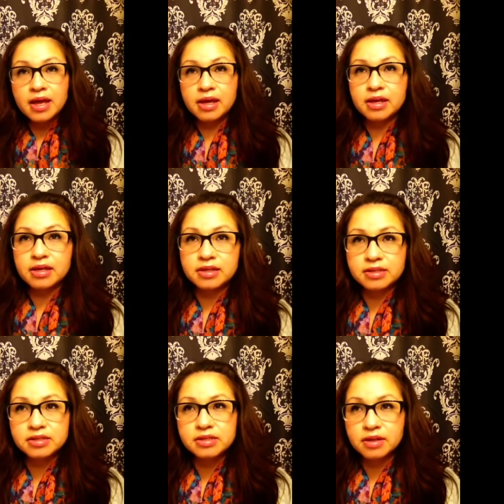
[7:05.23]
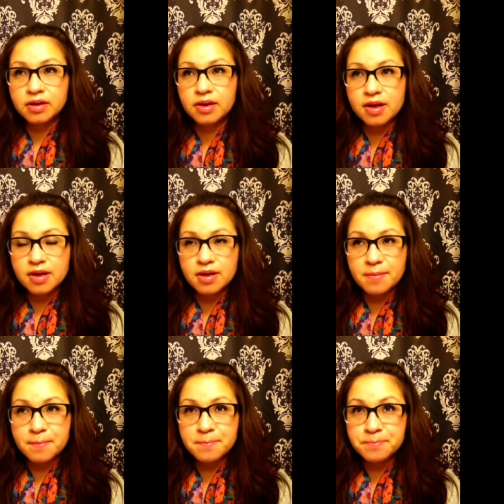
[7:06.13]
And
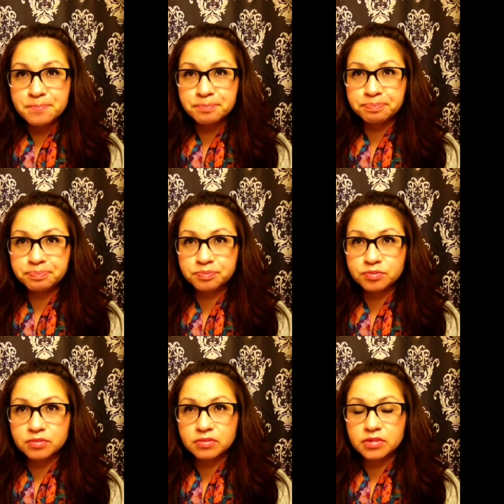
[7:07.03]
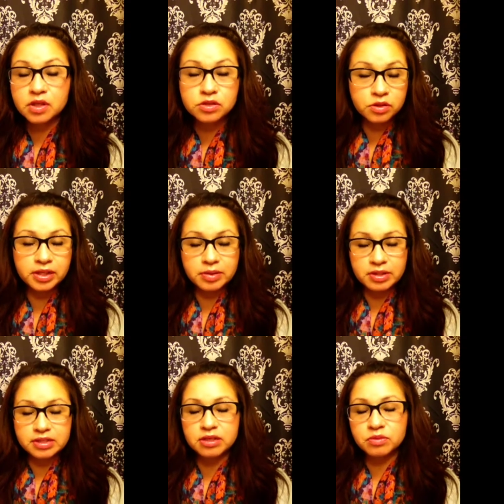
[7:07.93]
um, so,
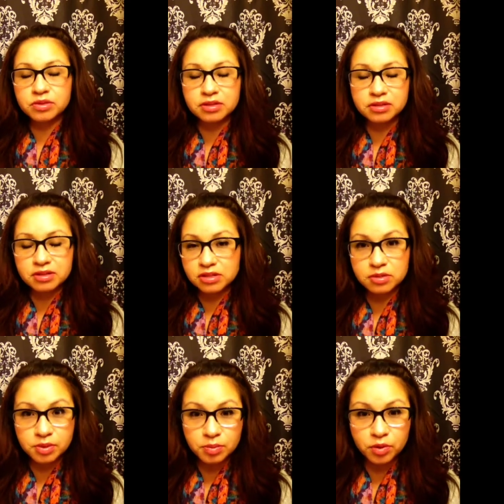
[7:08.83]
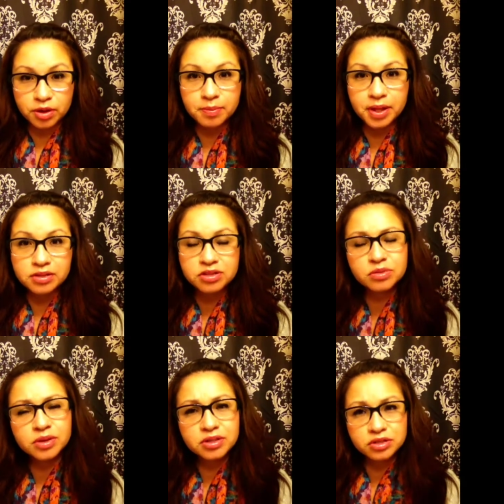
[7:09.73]
anyways, I don't want this to be boring, but just
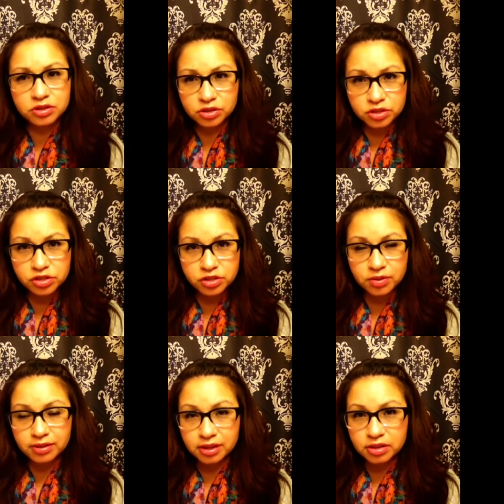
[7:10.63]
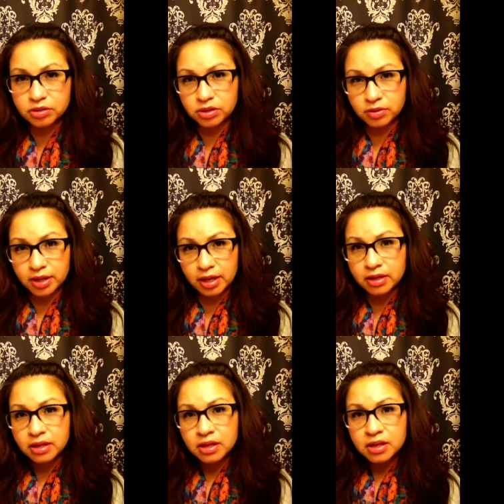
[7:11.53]
wanted to encourage you and let you know that
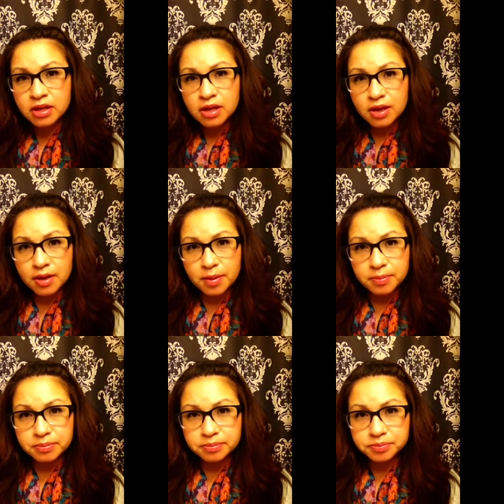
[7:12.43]
um,